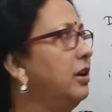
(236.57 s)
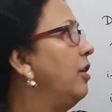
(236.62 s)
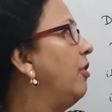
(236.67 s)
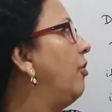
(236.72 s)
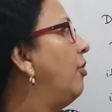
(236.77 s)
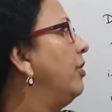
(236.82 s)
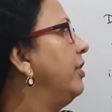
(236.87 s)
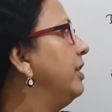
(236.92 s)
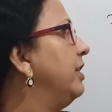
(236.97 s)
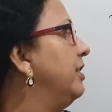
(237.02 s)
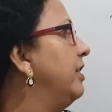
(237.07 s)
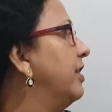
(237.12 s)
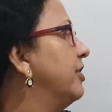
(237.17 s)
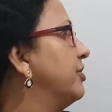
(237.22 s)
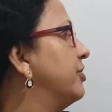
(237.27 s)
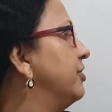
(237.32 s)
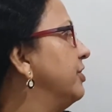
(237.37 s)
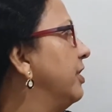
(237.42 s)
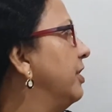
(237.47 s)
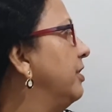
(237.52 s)
or
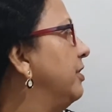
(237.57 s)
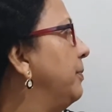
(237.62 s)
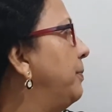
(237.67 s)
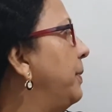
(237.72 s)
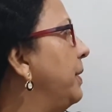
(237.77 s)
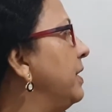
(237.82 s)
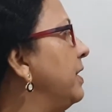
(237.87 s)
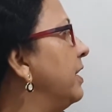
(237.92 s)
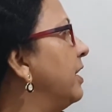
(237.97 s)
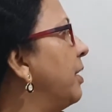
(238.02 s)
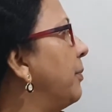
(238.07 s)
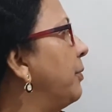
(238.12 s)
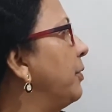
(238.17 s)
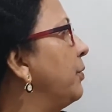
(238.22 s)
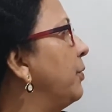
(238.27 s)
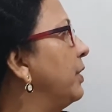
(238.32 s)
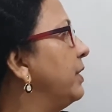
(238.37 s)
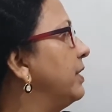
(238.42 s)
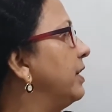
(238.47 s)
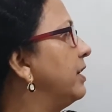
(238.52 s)
irrational, depending
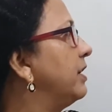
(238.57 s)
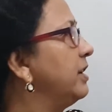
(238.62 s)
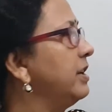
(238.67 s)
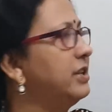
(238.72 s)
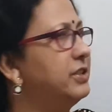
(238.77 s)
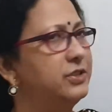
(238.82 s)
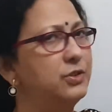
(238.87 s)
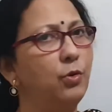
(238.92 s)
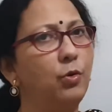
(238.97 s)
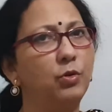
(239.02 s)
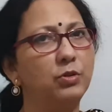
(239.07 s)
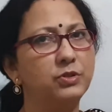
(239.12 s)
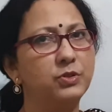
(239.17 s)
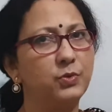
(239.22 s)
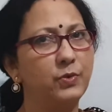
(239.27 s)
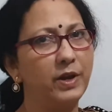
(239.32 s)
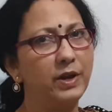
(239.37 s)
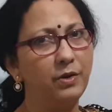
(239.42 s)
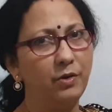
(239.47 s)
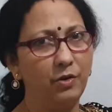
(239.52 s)
upon whether d is a whole
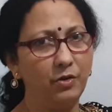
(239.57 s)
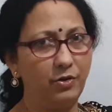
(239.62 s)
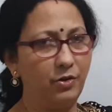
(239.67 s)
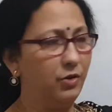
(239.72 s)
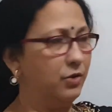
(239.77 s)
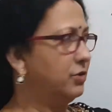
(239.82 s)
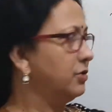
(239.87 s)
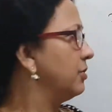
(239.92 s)
square or not.